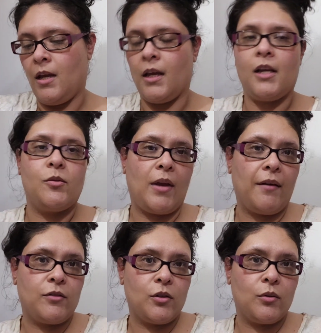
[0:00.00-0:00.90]
because we
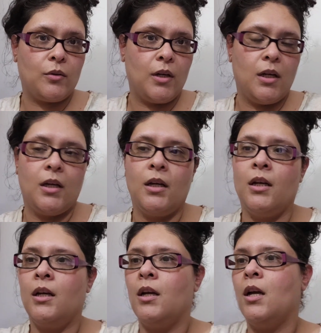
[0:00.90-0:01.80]
have to
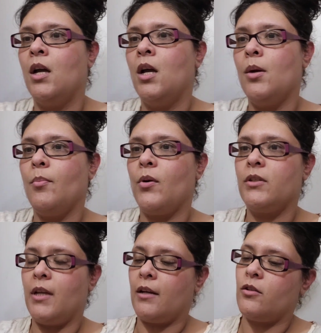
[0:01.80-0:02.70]

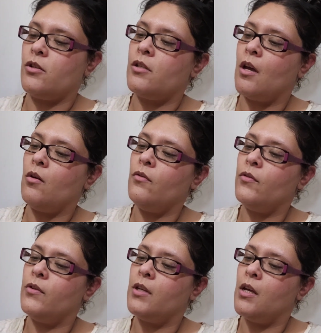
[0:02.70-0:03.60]
protect
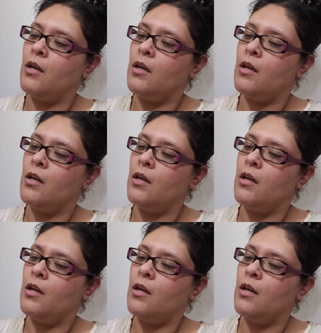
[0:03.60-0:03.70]
yourselves.